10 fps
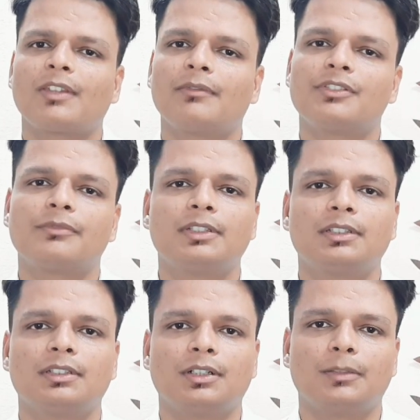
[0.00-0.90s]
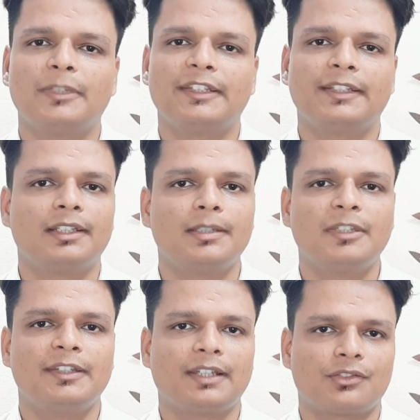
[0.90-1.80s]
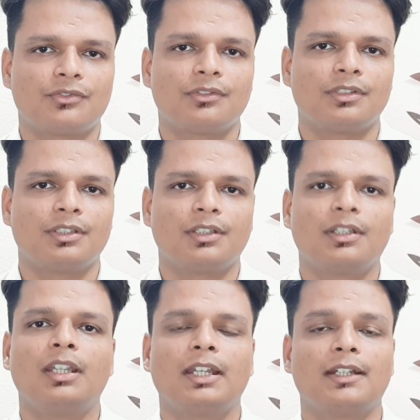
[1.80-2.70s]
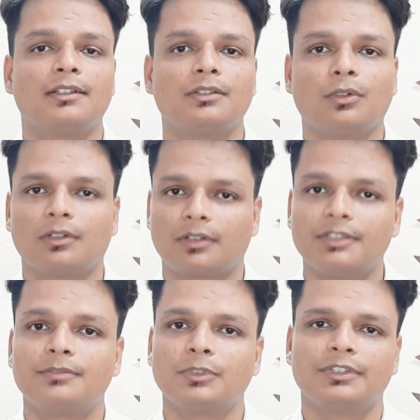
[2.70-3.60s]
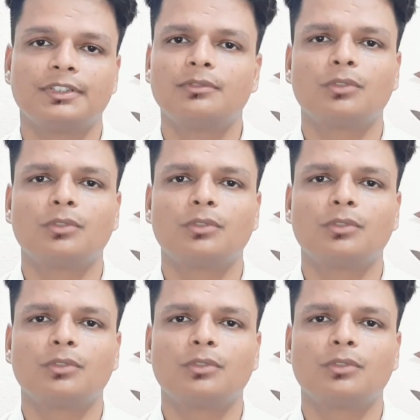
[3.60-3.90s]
which will basically be sanctioning and or disbursing,